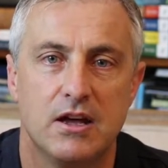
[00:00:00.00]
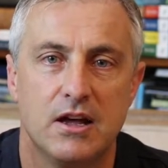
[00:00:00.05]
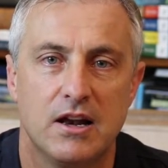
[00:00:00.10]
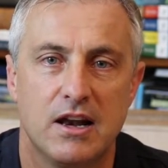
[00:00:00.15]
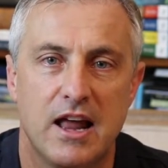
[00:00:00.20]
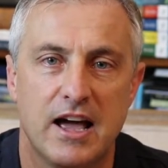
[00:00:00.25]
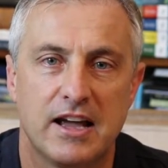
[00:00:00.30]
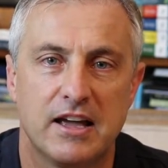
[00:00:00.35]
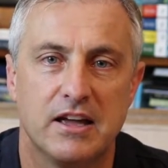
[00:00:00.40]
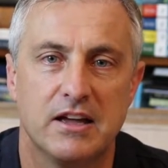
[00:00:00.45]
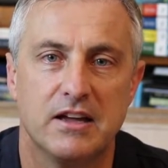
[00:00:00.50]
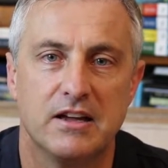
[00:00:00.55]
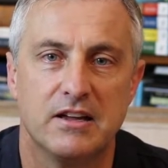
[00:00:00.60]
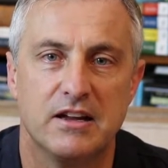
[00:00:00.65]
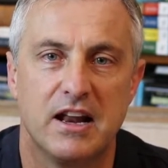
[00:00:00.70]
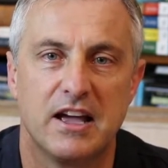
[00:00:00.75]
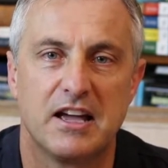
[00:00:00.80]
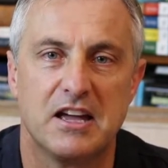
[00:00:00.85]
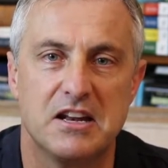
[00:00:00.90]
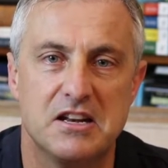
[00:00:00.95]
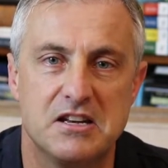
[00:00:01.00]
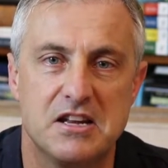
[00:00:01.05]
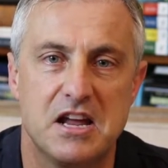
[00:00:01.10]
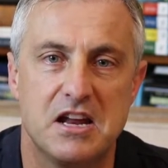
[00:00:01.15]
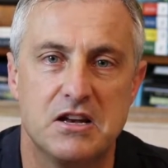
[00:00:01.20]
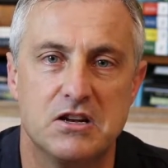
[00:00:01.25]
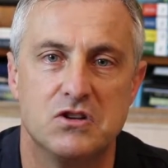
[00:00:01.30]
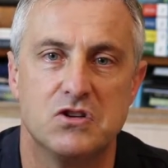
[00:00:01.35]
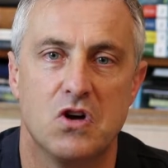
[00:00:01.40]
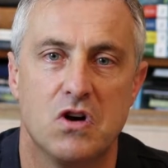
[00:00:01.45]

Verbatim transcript: like a, like a dead